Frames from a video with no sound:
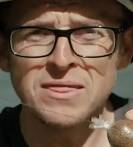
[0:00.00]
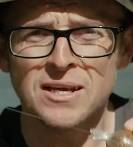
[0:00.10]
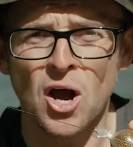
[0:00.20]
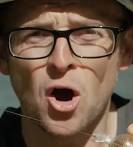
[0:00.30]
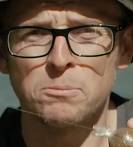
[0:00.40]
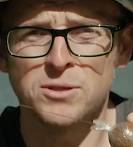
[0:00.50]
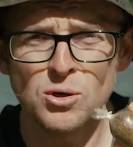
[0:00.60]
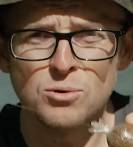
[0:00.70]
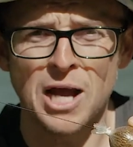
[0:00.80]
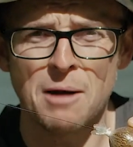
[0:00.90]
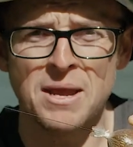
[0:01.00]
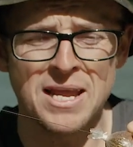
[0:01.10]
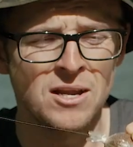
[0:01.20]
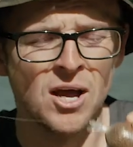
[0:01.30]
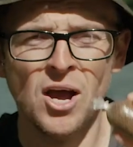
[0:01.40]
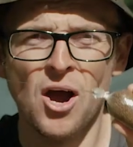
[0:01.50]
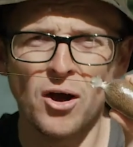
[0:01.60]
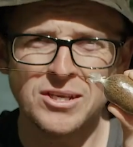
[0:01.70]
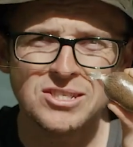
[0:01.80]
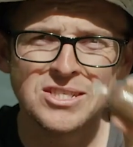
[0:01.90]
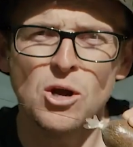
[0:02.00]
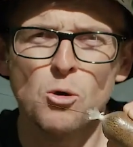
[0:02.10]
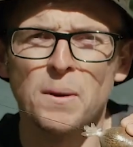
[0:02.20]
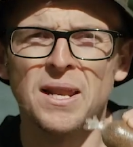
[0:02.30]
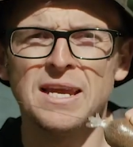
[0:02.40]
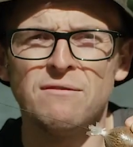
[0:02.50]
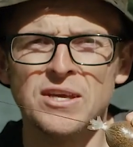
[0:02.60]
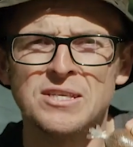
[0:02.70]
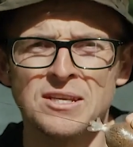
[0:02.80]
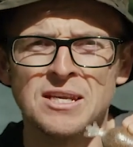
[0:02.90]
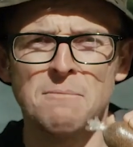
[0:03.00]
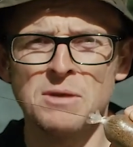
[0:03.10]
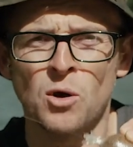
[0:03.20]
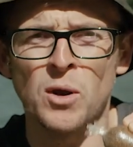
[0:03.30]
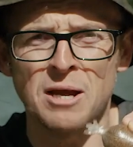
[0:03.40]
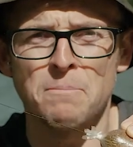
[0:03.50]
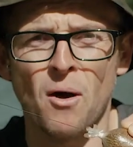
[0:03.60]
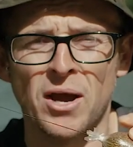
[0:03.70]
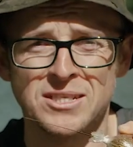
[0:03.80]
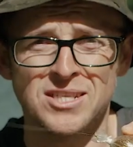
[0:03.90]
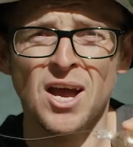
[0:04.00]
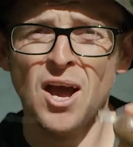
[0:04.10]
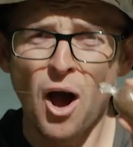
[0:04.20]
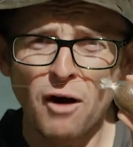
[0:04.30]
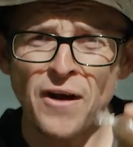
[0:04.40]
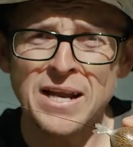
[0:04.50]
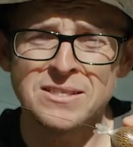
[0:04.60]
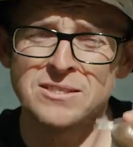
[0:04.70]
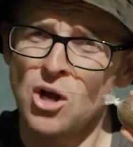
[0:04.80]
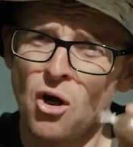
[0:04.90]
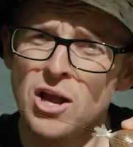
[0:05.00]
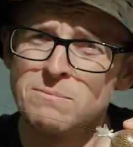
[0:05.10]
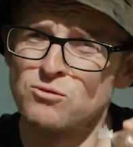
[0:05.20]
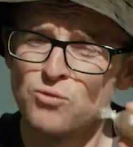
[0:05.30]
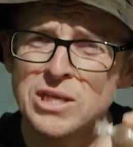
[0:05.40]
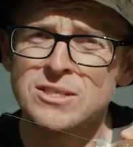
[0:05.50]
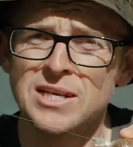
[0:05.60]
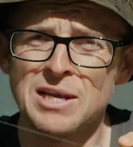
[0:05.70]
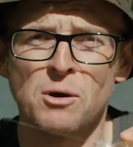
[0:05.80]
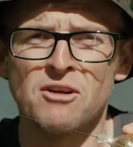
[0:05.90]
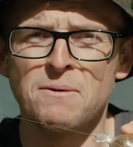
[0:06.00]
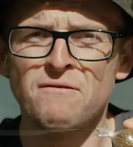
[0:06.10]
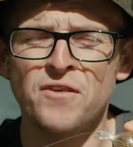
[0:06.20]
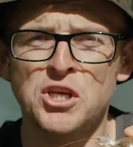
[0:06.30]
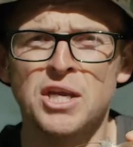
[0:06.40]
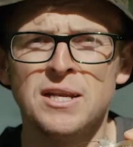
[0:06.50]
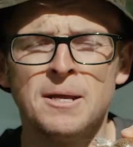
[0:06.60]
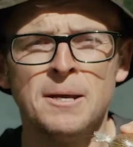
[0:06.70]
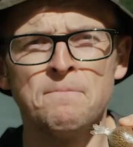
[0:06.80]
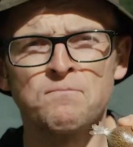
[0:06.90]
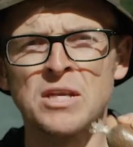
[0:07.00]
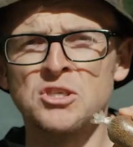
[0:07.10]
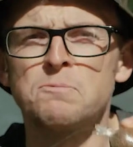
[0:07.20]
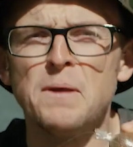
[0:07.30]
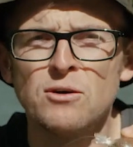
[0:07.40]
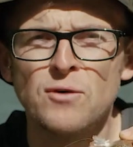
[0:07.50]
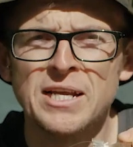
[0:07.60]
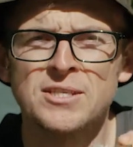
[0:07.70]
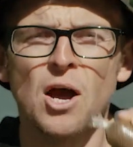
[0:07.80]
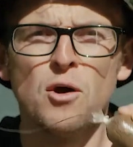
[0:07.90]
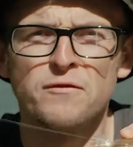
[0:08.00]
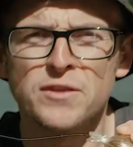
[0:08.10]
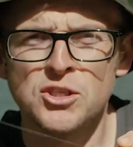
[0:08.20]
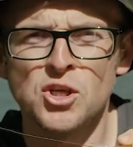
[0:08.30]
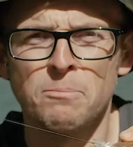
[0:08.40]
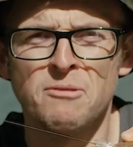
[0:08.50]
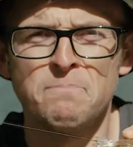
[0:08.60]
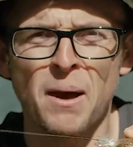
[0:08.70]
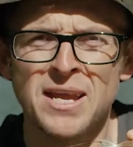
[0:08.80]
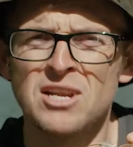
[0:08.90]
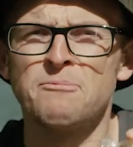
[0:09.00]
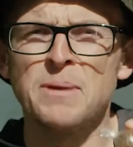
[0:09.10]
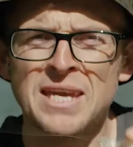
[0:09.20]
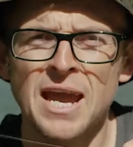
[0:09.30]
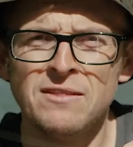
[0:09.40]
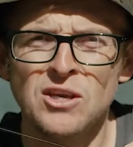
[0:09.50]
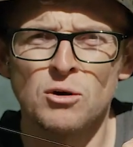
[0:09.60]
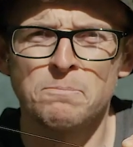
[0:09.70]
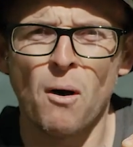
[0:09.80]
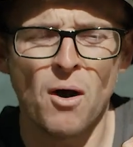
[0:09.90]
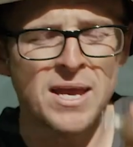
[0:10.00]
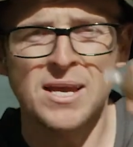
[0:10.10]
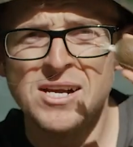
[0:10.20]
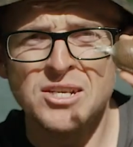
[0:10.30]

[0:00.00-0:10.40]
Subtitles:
when the carp do come in, I still believe these can get me quicker bites. I've had times recently where I've been fishing spinner rigs over the top of bait and I've been getting the odd bite,